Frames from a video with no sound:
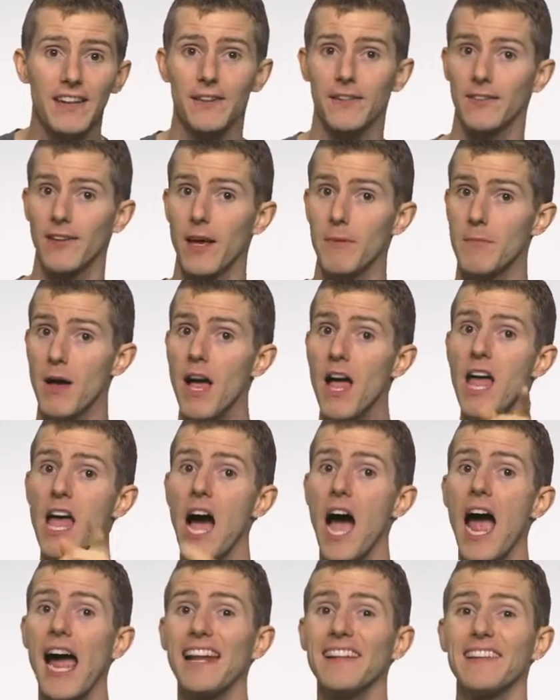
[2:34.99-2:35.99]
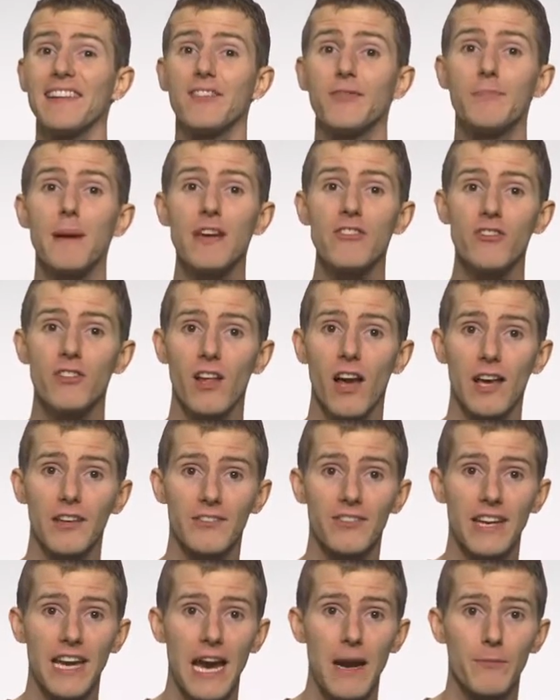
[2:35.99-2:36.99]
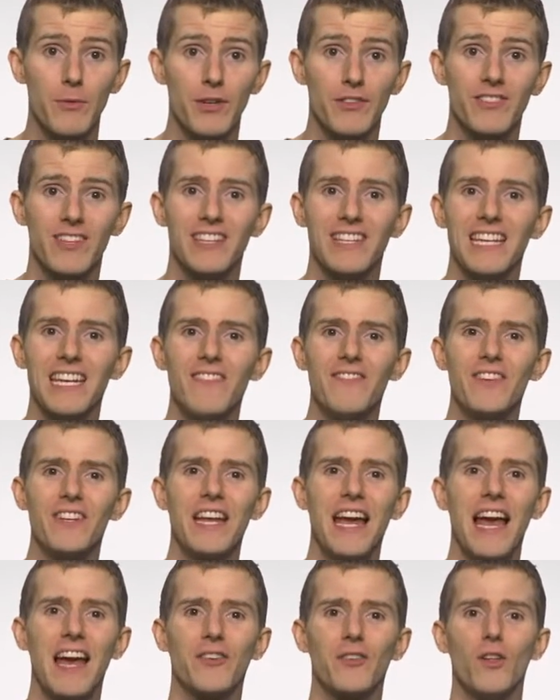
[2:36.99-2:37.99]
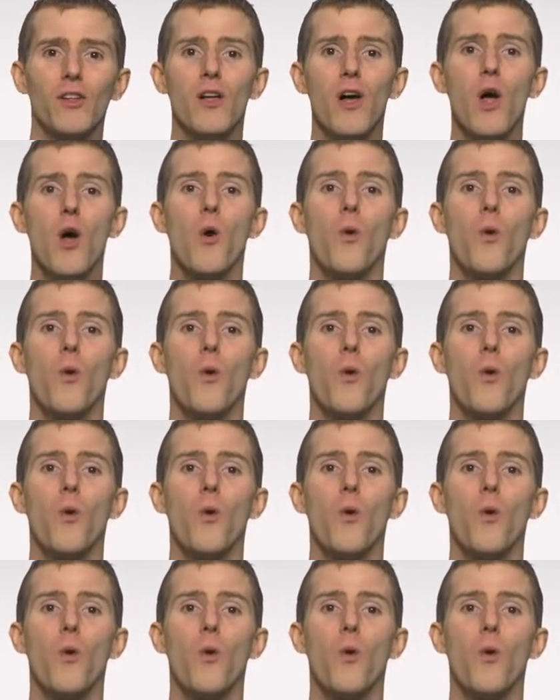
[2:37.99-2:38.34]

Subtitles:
And some highly specialized cameras can even handle